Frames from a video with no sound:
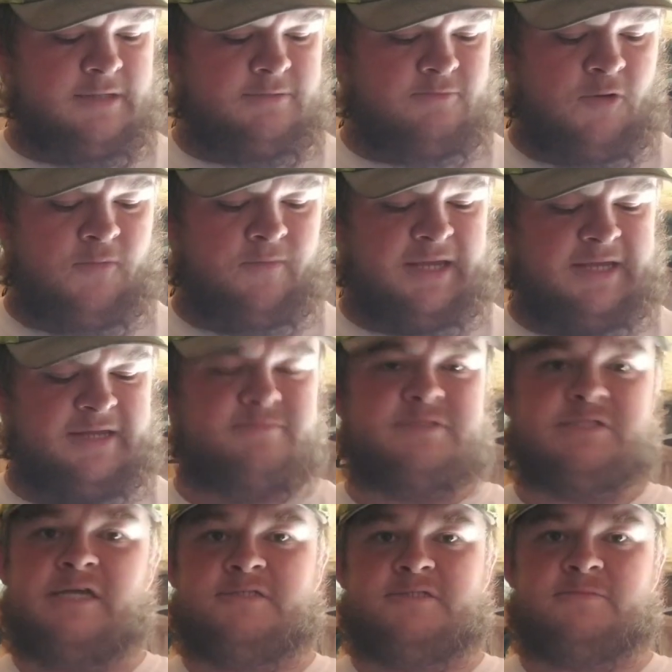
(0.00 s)
Wanted me to come
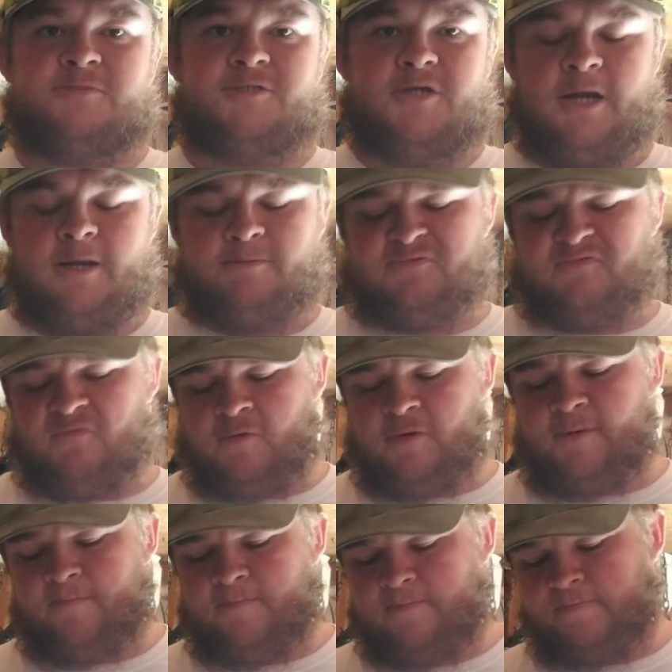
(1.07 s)
set some traps for
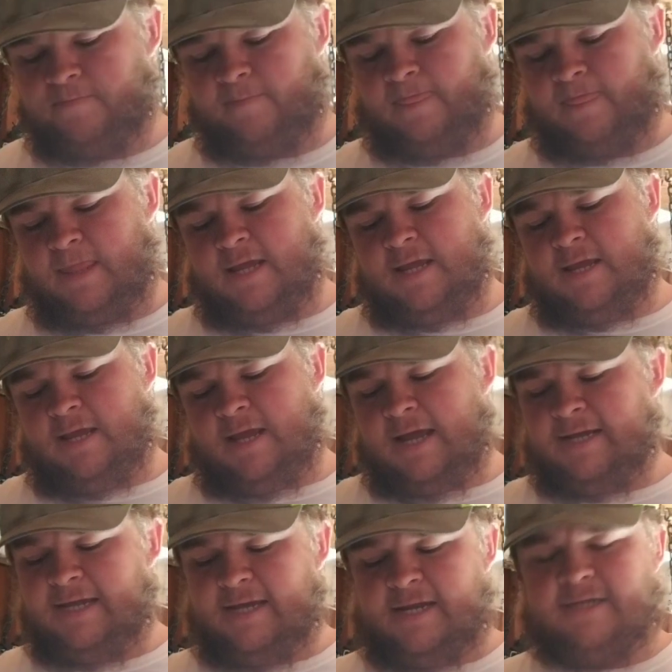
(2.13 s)
him.
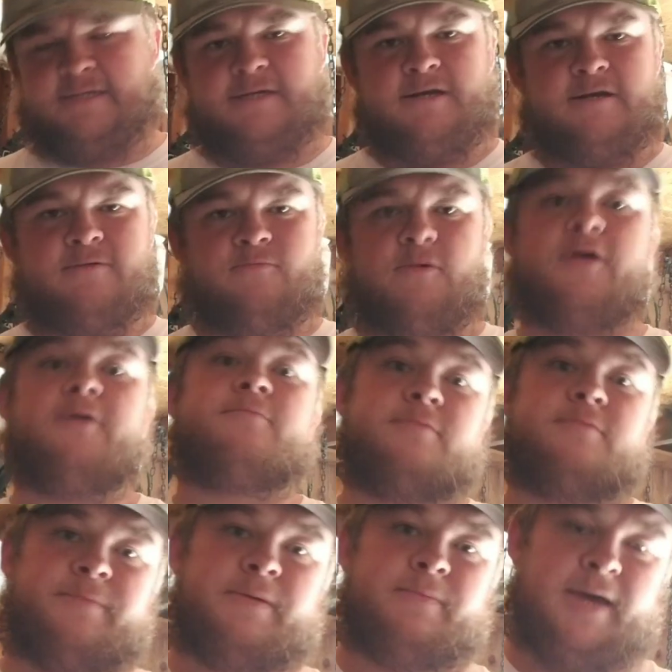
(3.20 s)
I get out there, well,
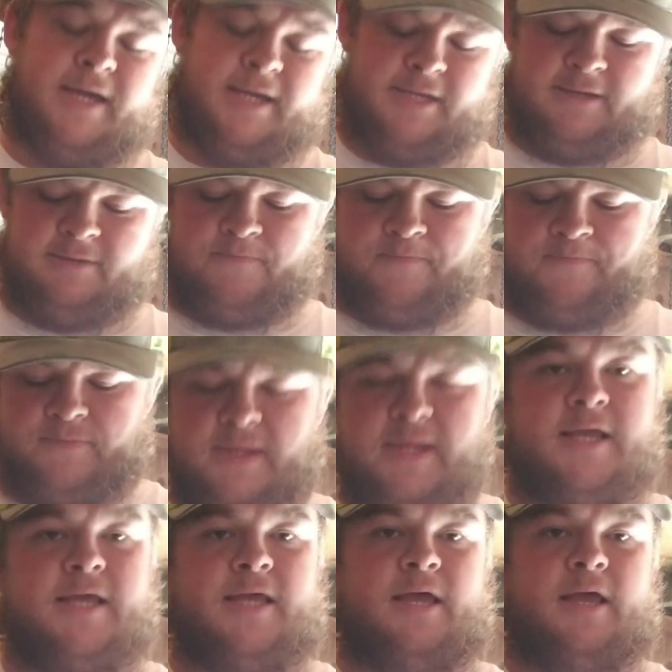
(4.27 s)
let me back up.
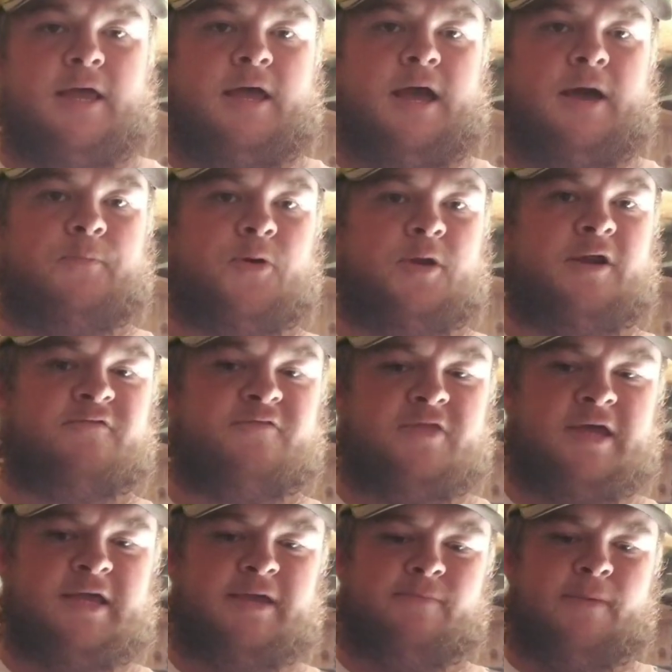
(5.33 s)
I put
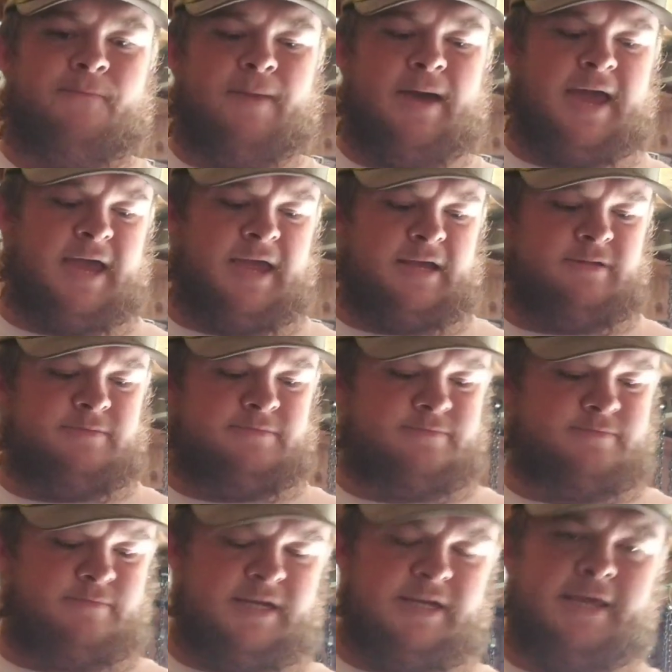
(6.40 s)
everything in my bag,
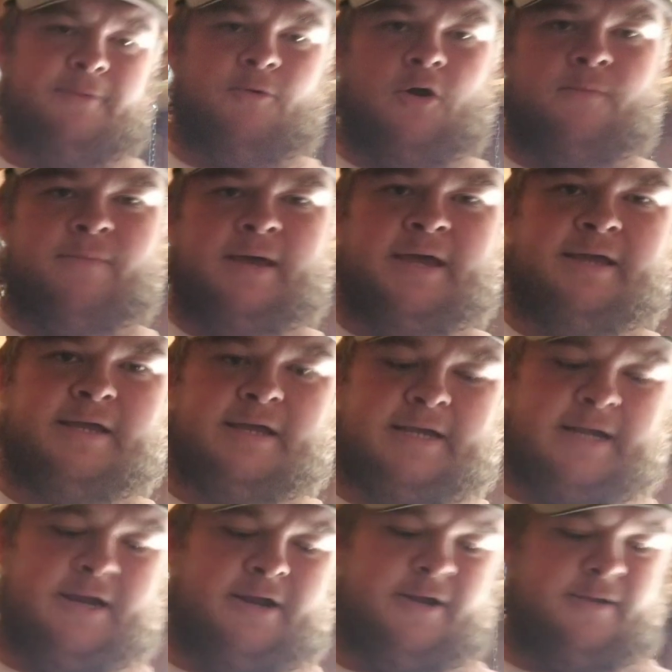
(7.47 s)
my D-Walk bag I
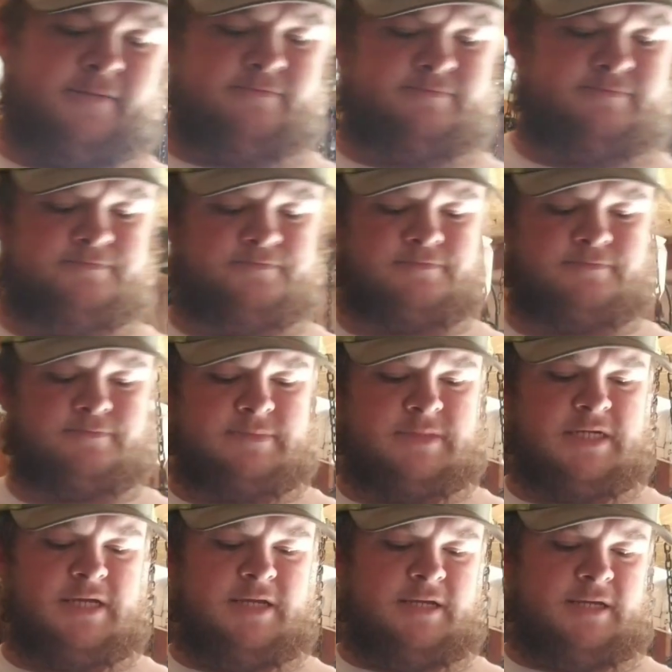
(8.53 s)
carry.
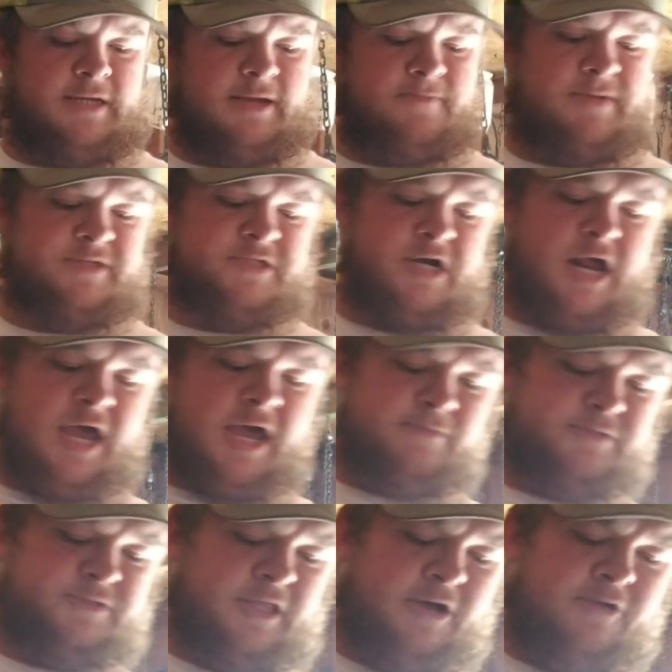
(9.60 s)
Get my
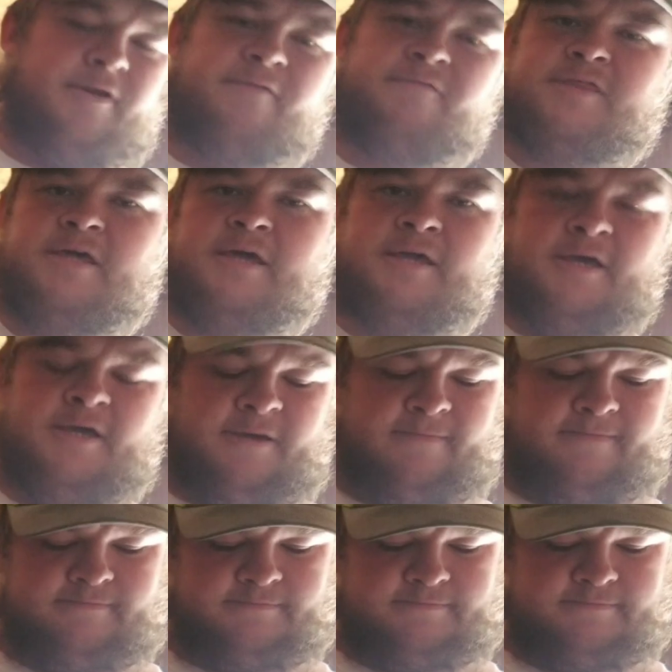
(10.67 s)
traps, load everything up.